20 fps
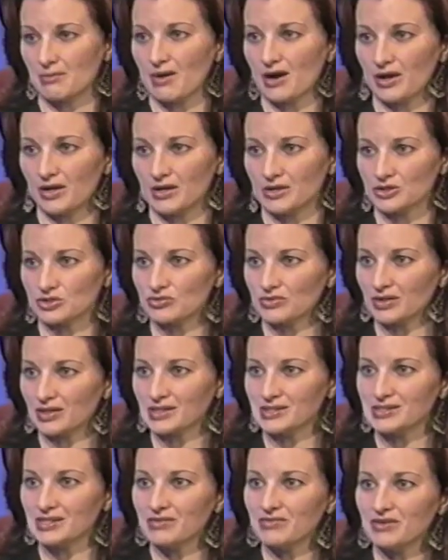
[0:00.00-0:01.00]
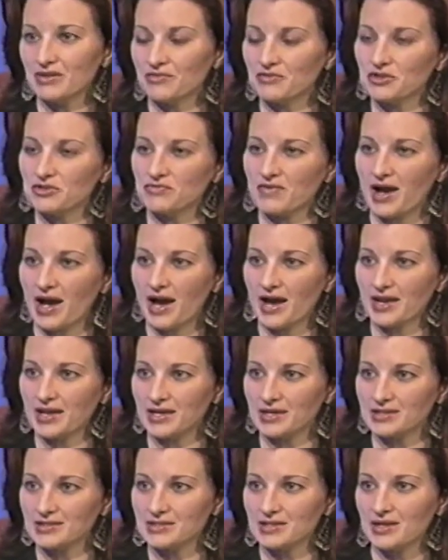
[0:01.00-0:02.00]
history, because even if you've had
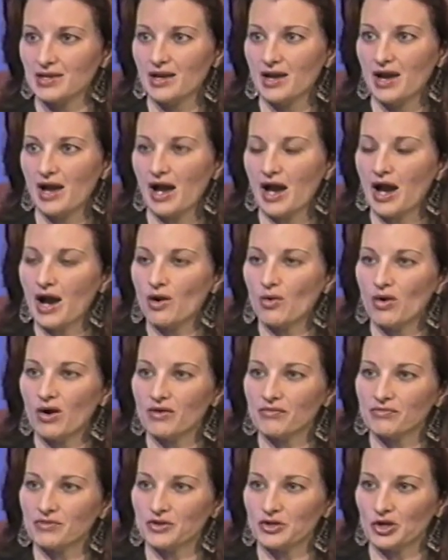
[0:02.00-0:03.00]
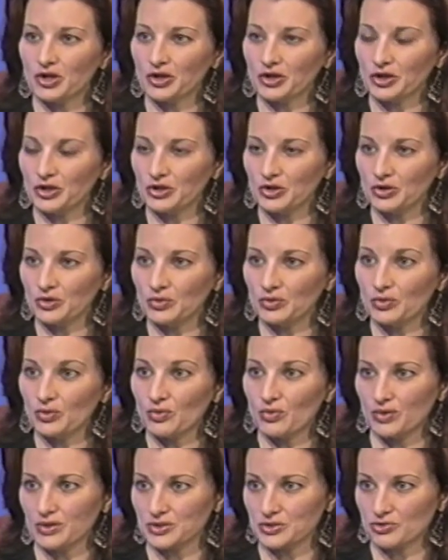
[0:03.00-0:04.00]
it, how often are you
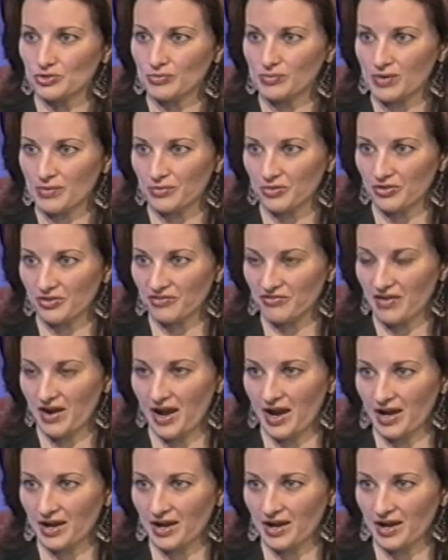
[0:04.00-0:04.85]
going to remember the facts?